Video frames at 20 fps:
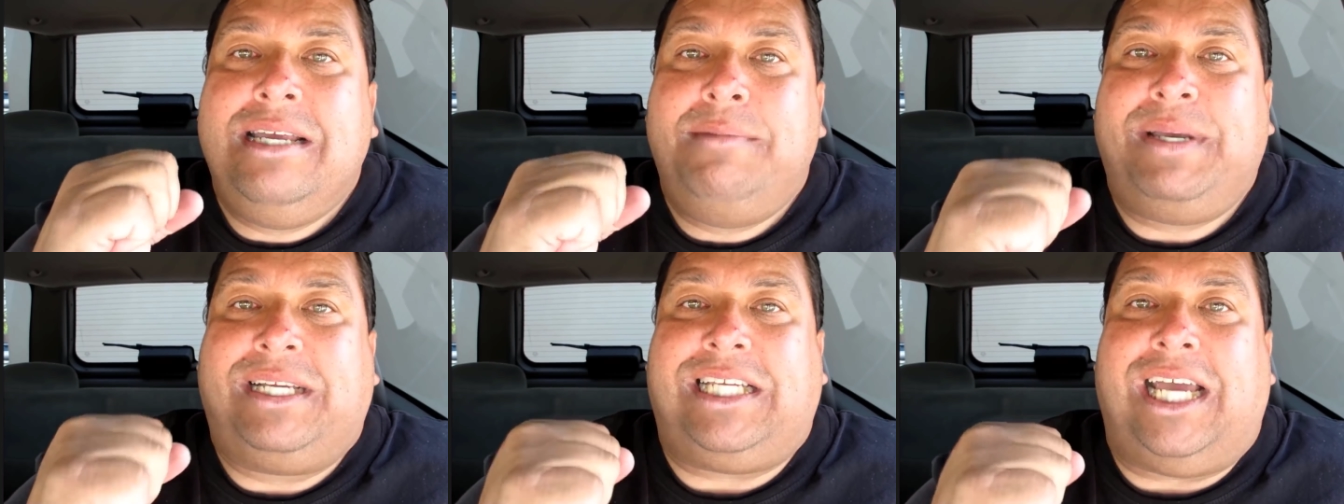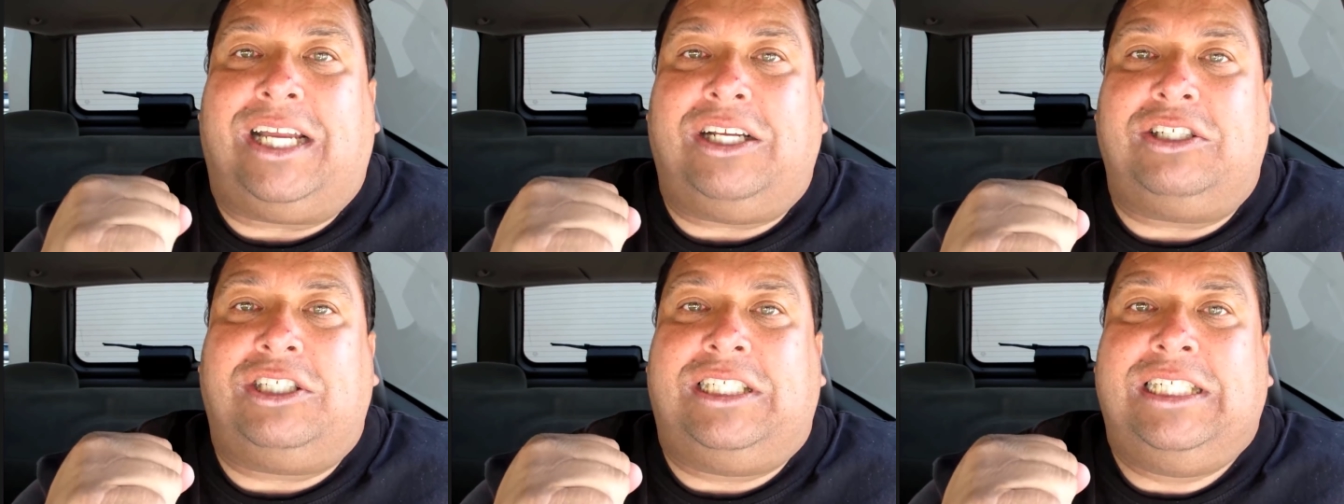
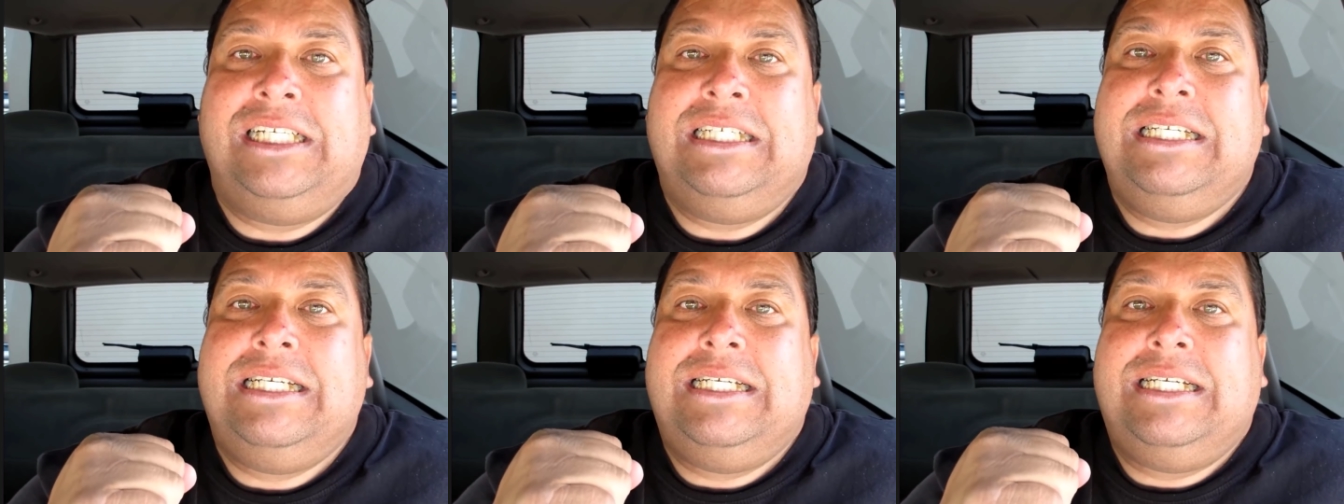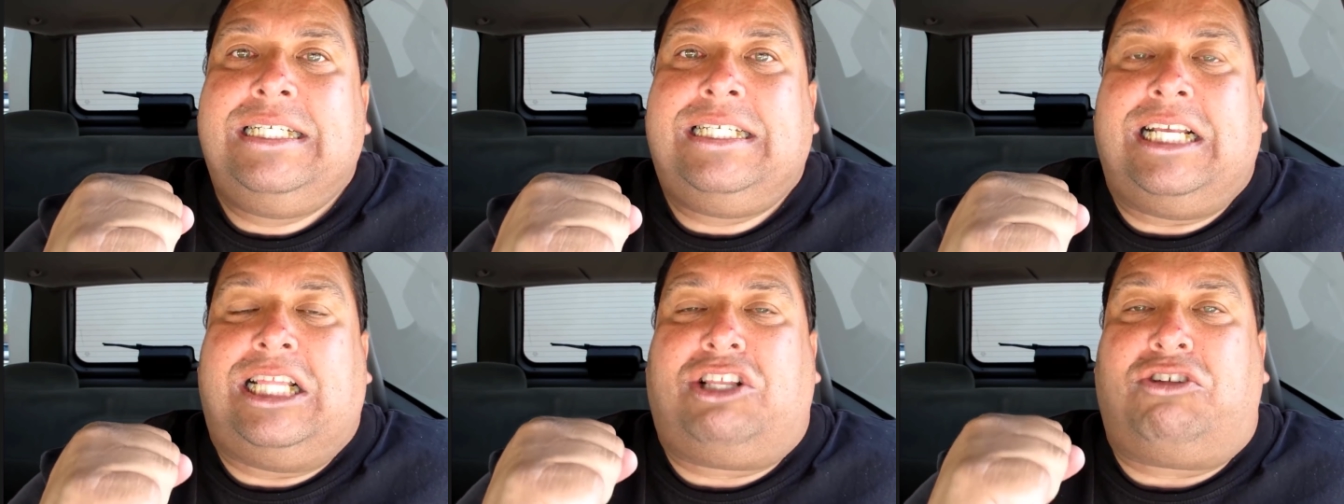McDonald's
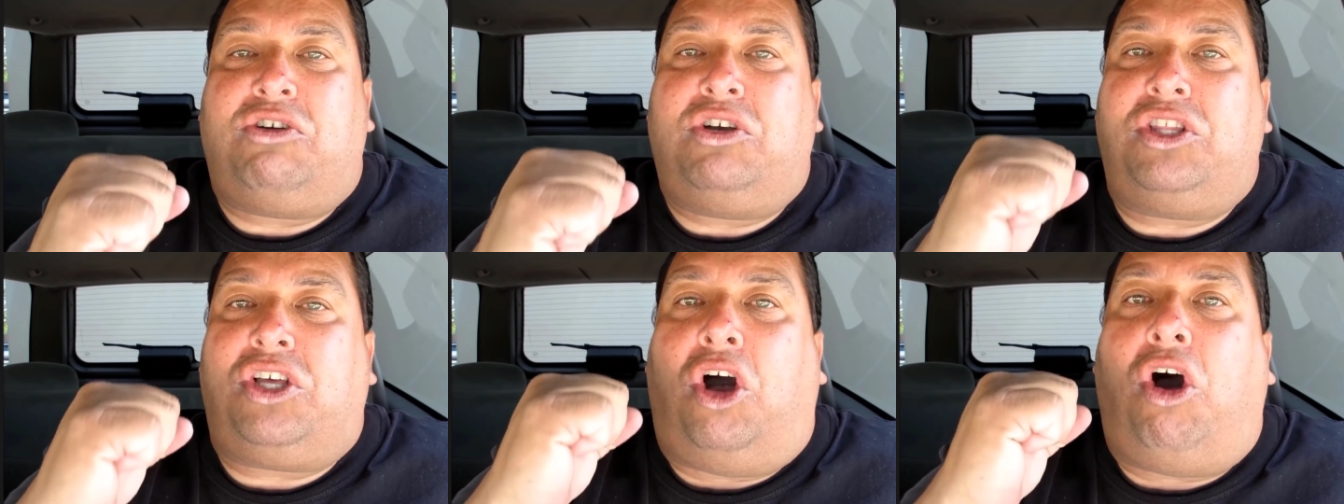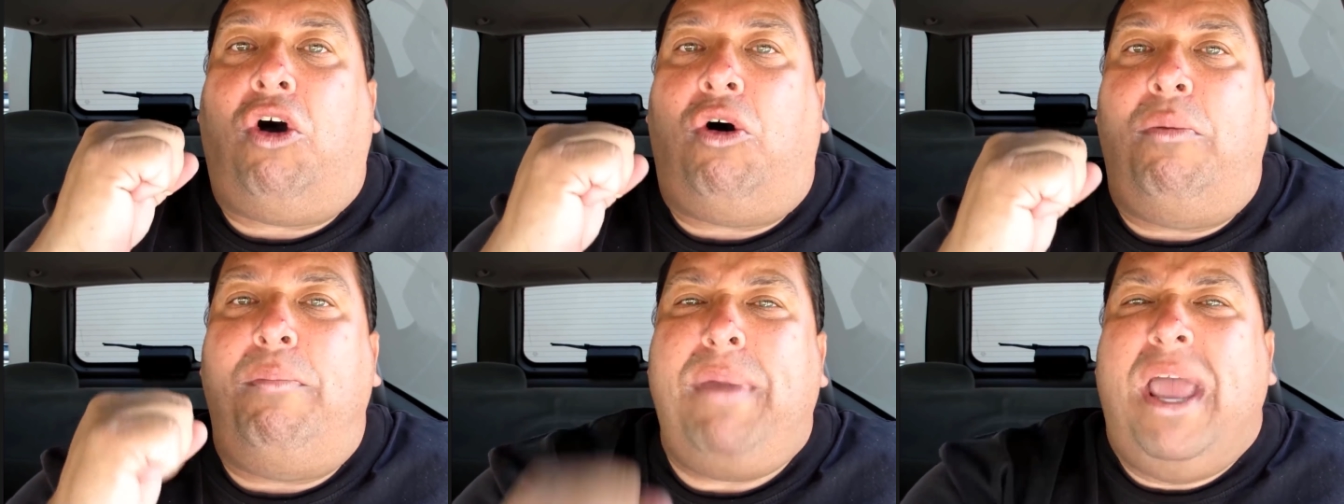to throw the
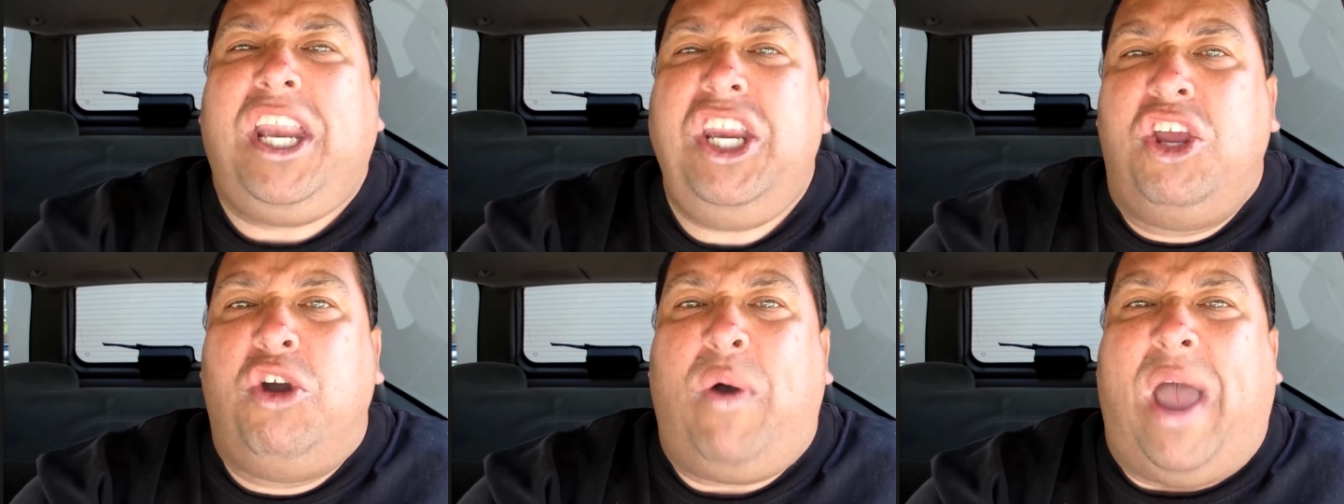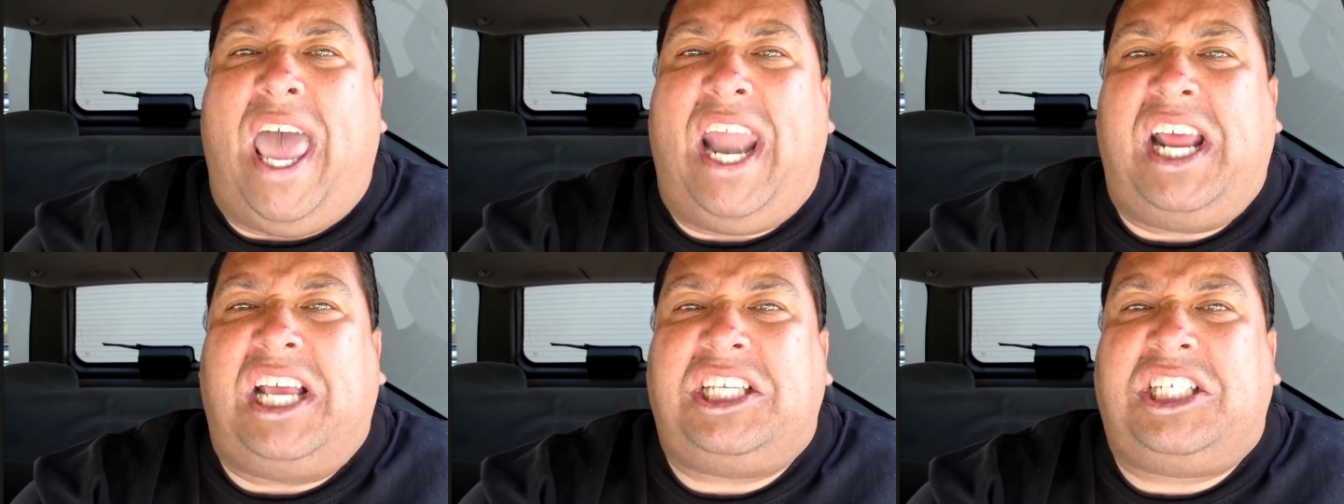whole
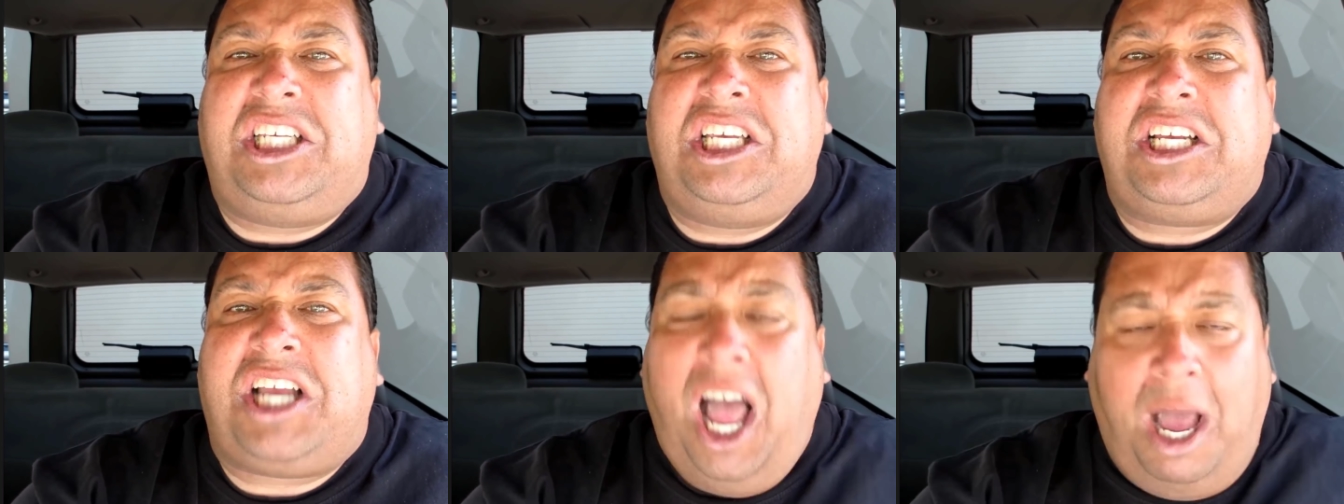menu at us.